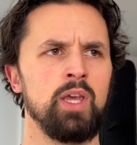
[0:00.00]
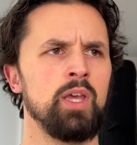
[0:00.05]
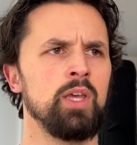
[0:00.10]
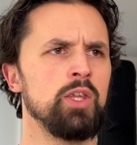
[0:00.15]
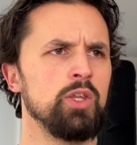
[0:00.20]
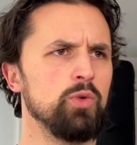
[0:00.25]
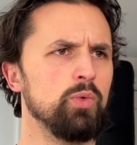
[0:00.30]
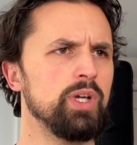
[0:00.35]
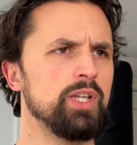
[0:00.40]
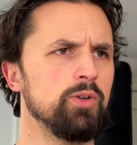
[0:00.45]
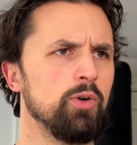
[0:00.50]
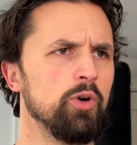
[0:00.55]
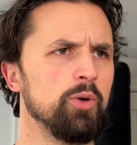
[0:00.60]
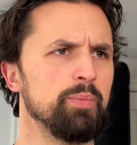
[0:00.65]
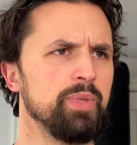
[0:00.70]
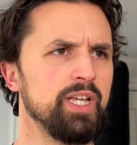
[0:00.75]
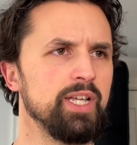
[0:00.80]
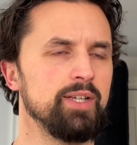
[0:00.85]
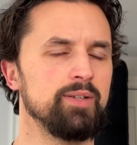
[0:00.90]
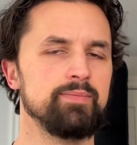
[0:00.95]
You ignored
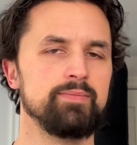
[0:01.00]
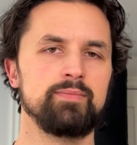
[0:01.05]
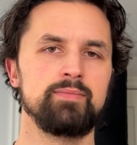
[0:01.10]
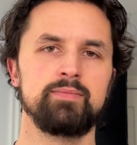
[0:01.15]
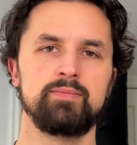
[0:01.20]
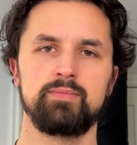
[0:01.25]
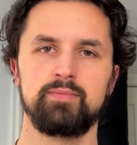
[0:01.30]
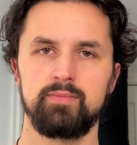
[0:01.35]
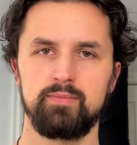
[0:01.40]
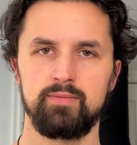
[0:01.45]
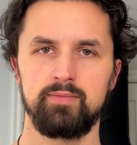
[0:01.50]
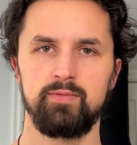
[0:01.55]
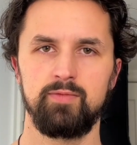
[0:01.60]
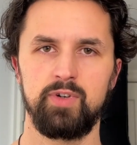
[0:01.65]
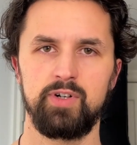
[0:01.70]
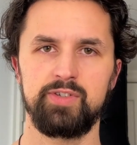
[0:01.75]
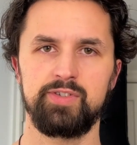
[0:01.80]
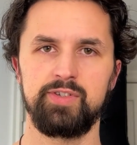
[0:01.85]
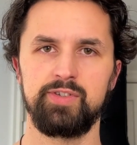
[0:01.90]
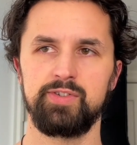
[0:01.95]
me
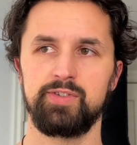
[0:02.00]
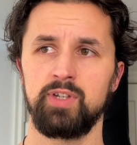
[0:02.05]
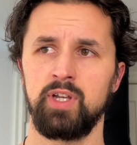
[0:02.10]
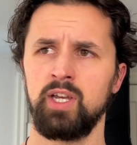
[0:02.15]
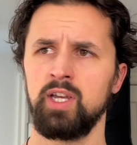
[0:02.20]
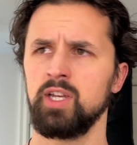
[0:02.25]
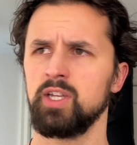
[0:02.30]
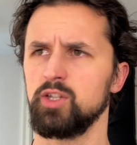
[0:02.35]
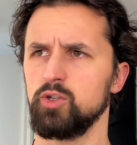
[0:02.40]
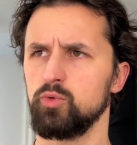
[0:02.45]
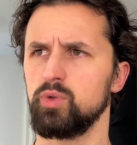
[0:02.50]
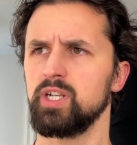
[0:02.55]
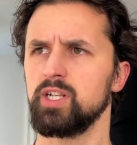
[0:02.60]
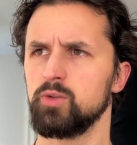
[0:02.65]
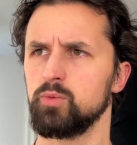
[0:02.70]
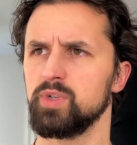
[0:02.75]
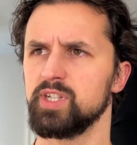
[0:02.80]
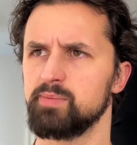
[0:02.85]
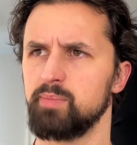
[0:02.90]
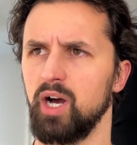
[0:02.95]
versus you
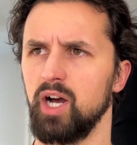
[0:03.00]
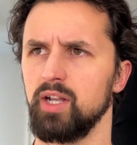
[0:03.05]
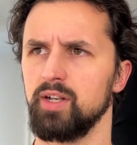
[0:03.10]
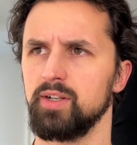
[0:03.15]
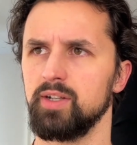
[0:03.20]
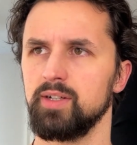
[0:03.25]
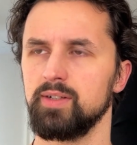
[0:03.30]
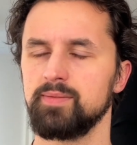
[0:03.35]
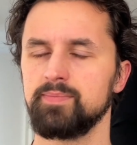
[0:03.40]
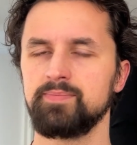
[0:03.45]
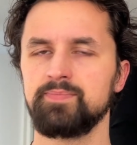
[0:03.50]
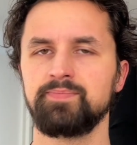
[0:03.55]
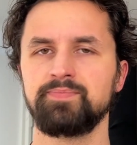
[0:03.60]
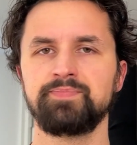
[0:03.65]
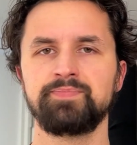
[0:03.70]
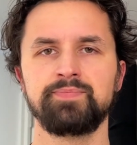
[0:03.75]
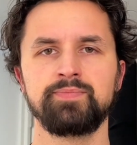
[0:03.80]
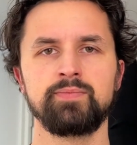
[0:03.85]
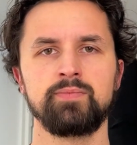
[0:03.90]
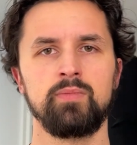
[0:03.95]
didn't respond.
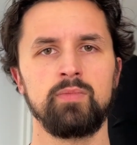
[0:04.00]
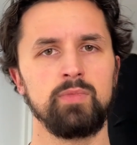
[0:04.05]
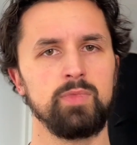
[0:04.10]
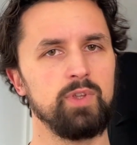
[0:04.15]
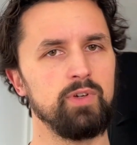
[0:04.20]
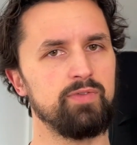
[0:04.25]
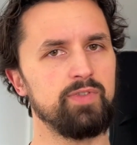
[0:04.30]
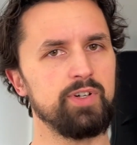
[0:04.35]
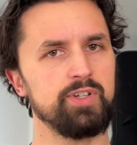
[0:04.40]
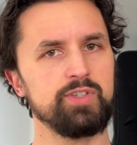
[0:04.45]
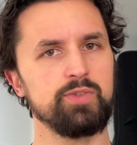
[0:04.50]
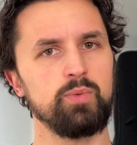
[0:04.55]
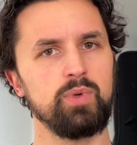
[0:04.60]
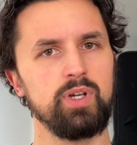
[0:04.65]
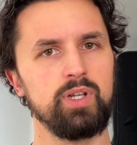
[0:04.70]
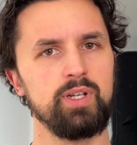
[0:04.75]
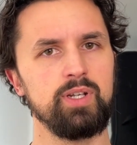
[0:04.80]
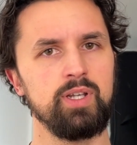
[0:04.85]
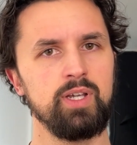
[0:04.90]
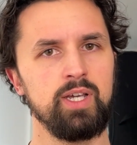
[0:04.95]
The first
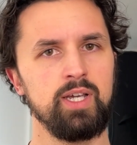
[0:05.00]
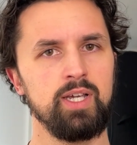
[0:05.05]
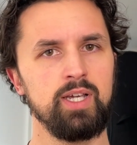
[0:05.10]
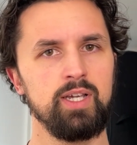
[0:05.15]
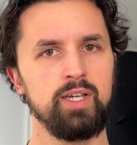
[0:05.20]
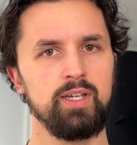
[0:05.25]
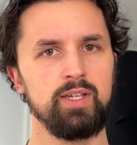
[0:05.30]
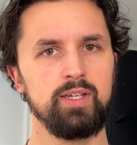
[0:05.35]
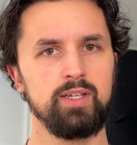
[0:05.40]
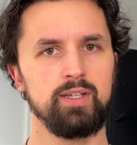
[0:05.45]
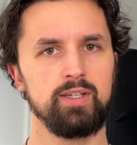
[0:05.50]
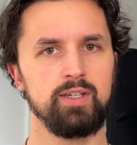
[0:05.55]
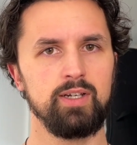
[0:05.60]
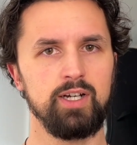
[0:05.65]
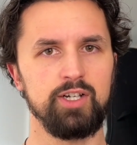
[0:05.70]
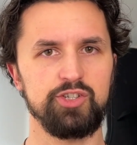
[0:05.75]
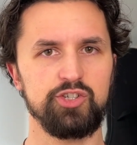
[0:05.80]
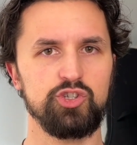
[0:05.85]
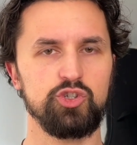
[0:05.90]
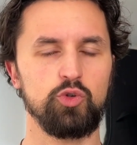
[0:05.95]
one
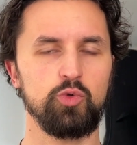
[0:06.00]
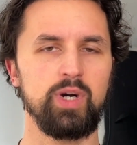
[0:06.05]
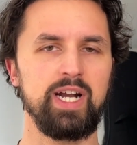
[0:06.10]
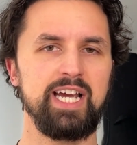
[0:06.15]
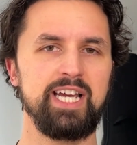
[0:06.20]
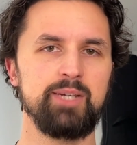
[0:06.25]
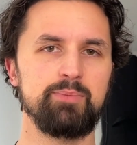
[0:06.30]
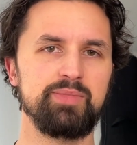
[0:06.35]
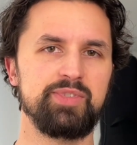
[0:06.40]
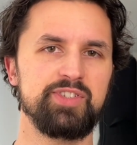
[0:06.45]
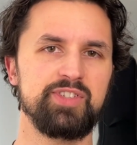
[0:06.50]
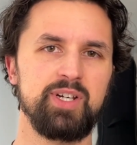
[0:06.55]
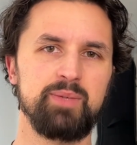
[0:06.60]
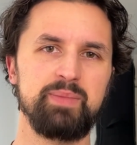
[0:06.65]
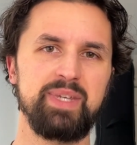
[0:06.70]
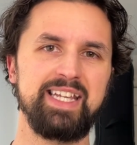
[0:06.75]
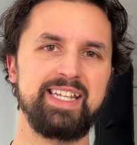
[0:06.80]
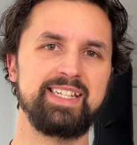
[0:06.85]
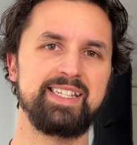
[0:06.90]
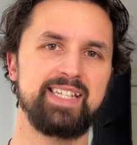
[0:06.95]
ascribed some
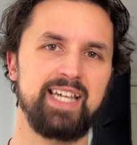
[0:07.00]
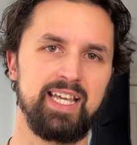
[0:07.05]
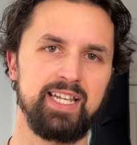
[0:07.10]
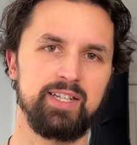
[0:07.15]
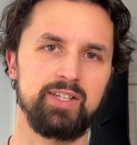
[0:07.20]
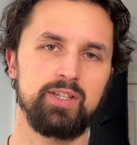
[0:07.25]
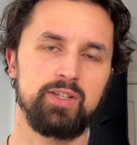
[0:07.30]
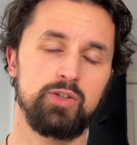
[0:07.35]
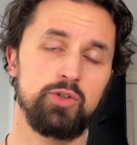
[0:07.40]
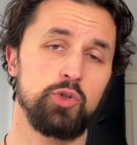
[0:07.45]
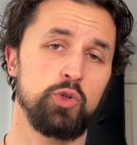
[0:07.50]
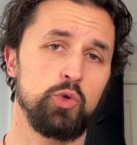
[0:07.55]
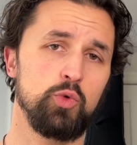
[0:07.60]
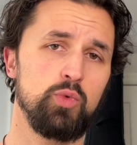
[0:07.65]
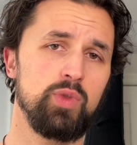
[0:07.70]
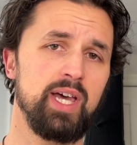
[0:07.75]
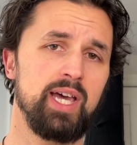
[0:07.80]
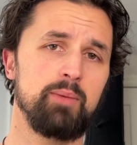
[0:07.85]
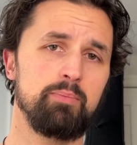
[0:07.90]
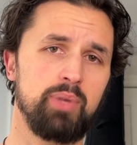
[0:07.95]
intent to
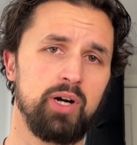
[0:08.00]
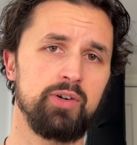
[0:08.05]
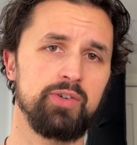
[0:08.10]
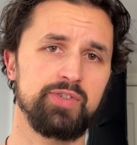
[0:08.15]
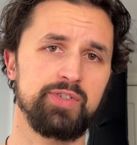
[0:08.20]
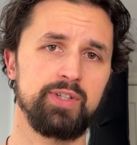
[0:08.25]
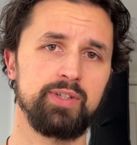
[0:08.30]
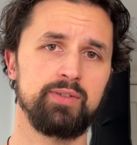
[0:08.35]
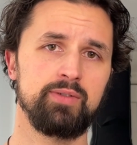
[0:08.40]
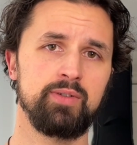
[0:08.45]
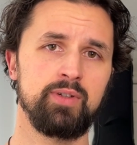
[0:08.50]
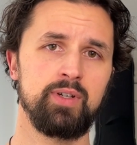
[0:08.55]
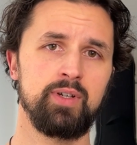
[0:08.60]
that person.